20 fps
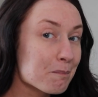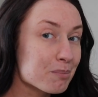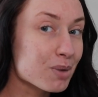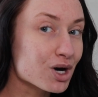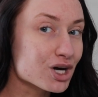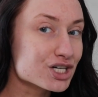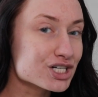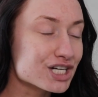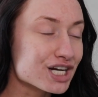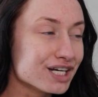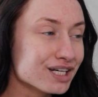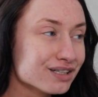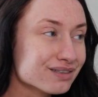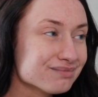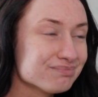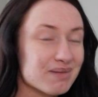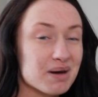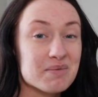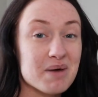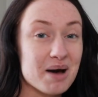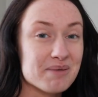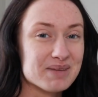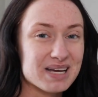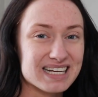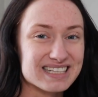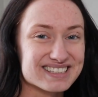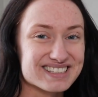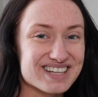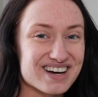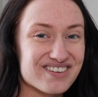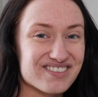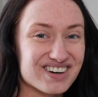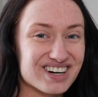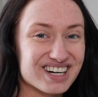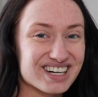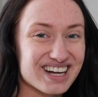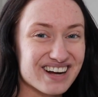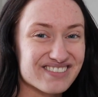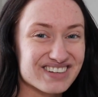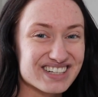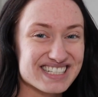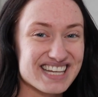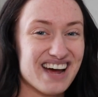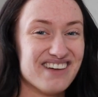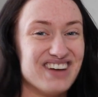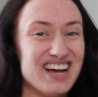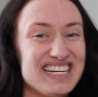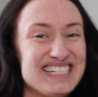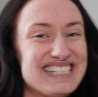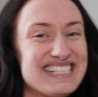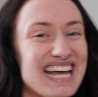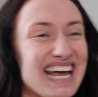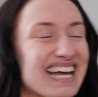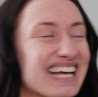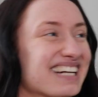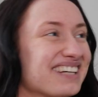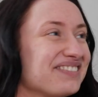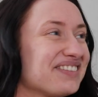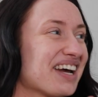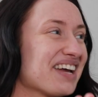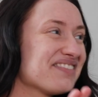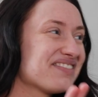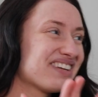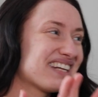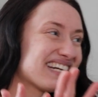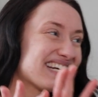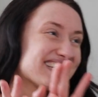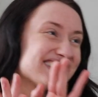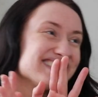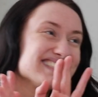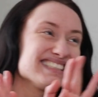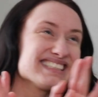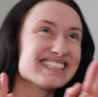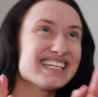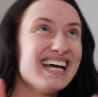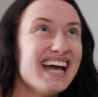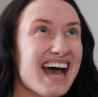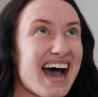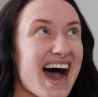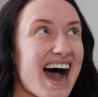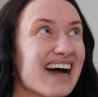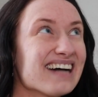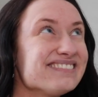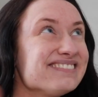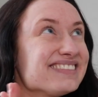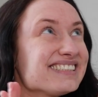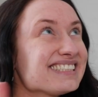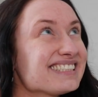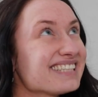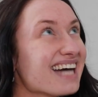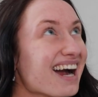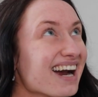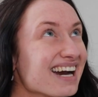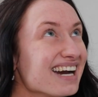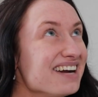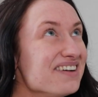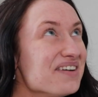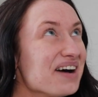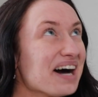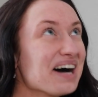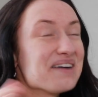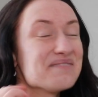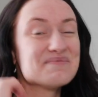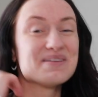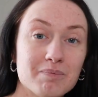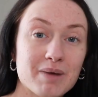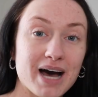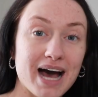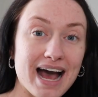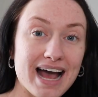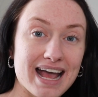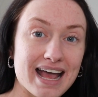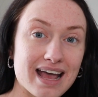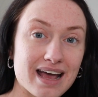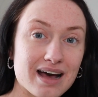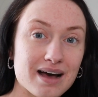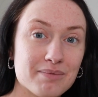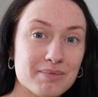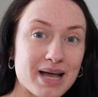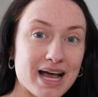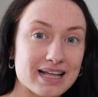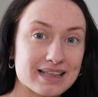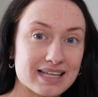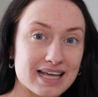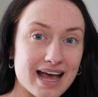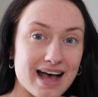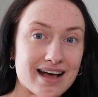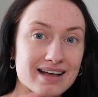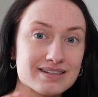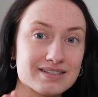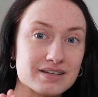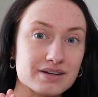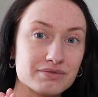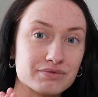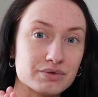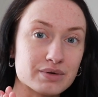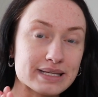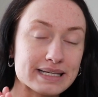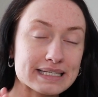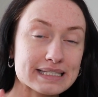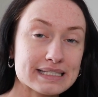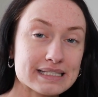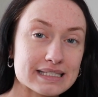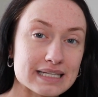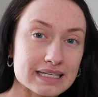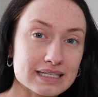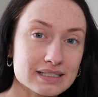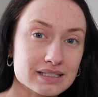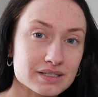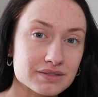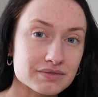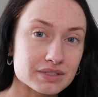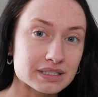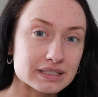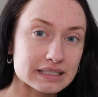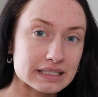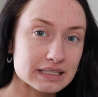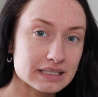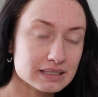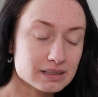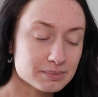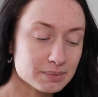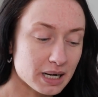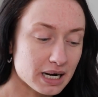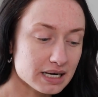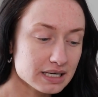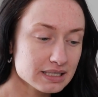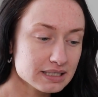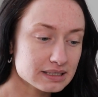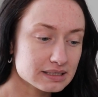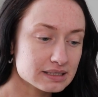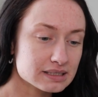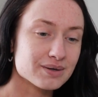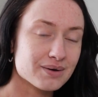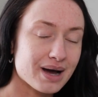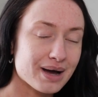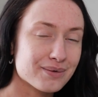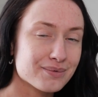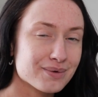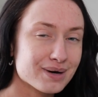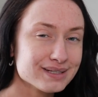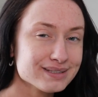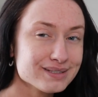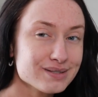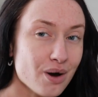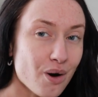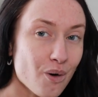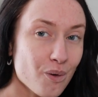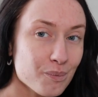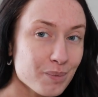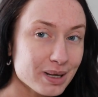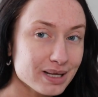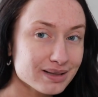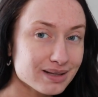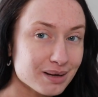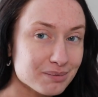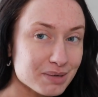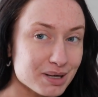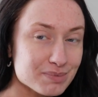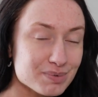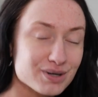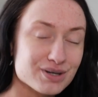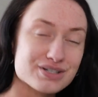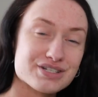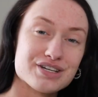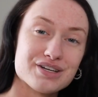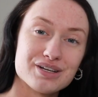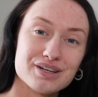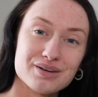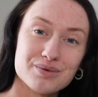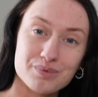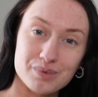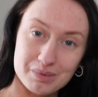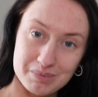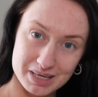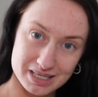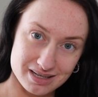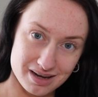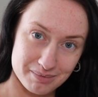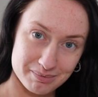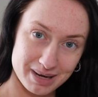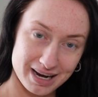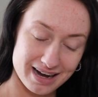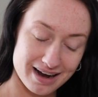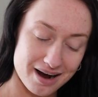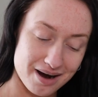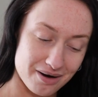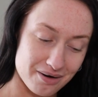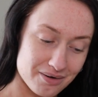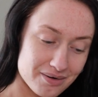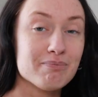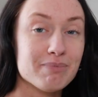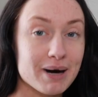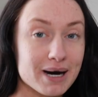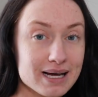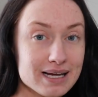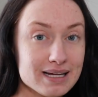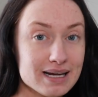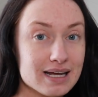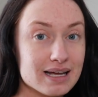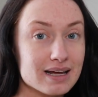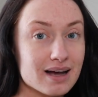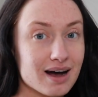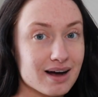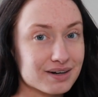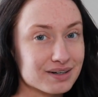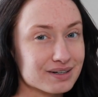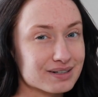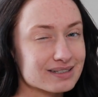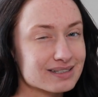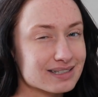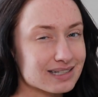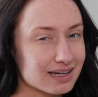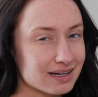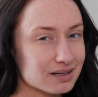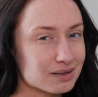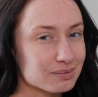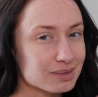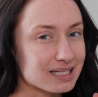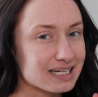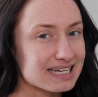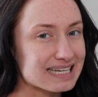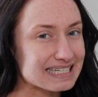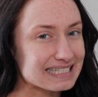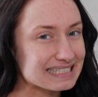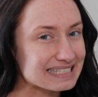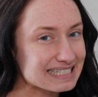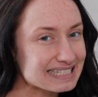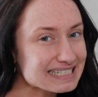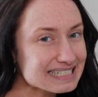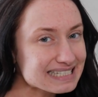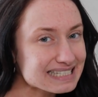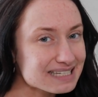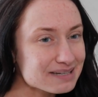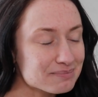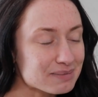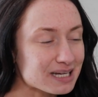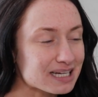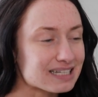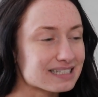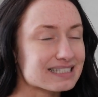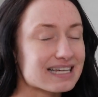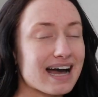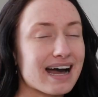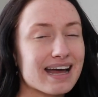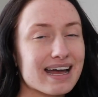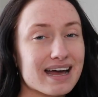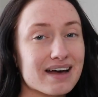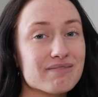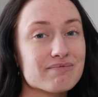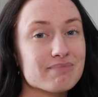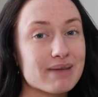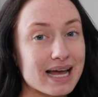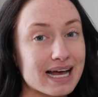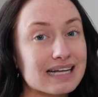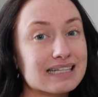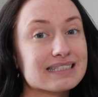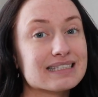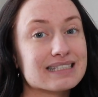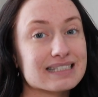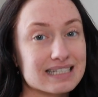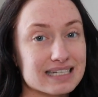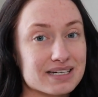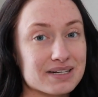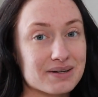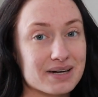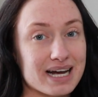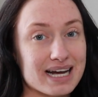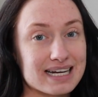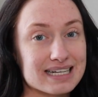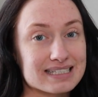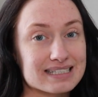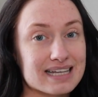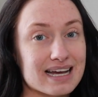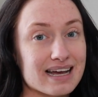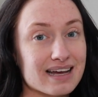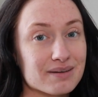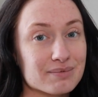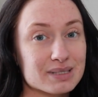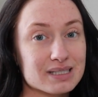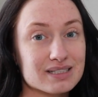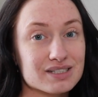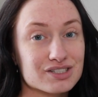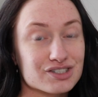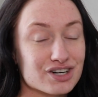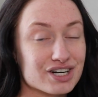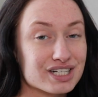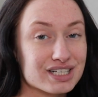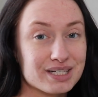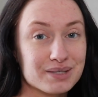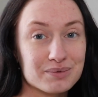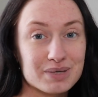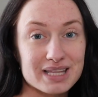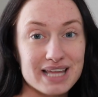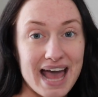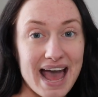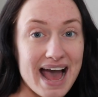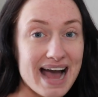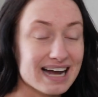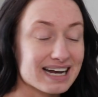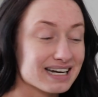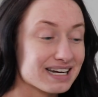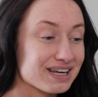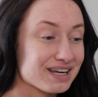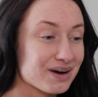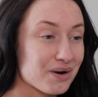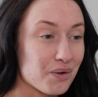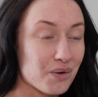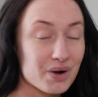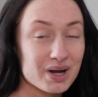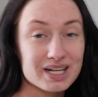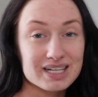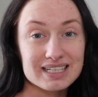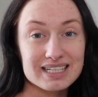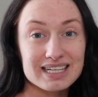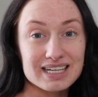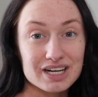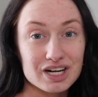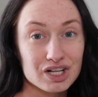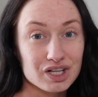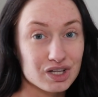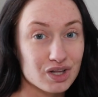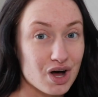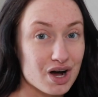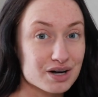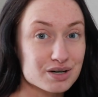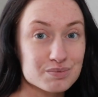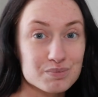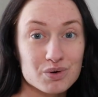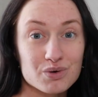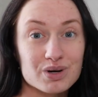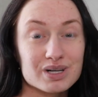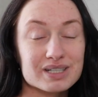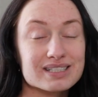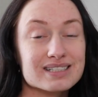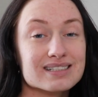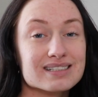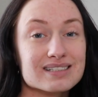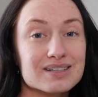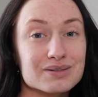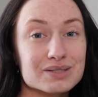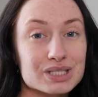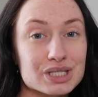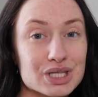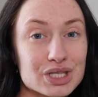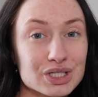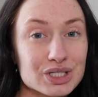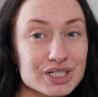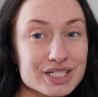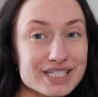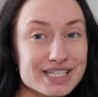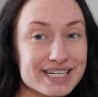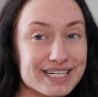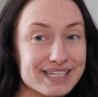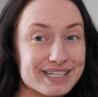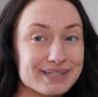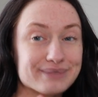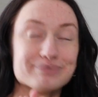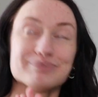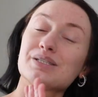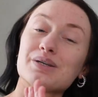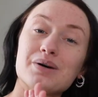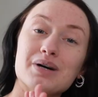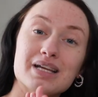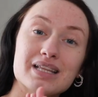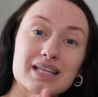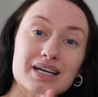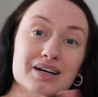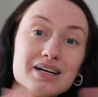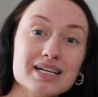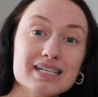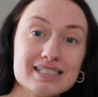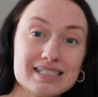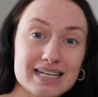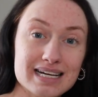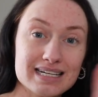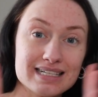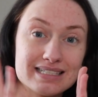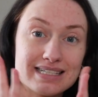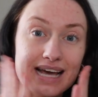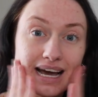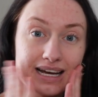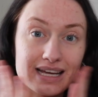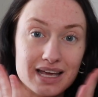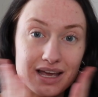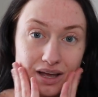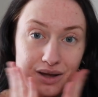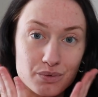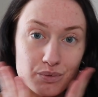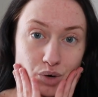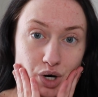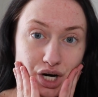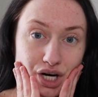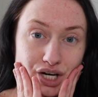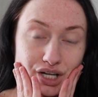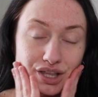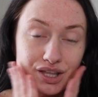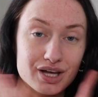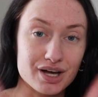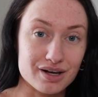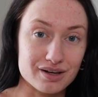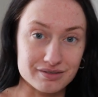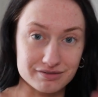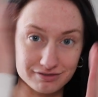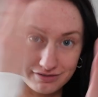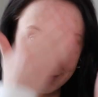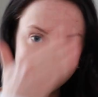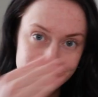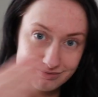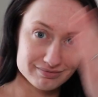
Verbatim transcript: purging. My mom hates that word every time I say it in my videos. I'm sorry, Mom. But I am at the end of week six of using these products, so I was hoping that my purging would be done by now, but it understandably isn't because I have bad skin, you guys. I have been struggling with acne, oily, clogged pores since I was thirteen, so there is a decade worth of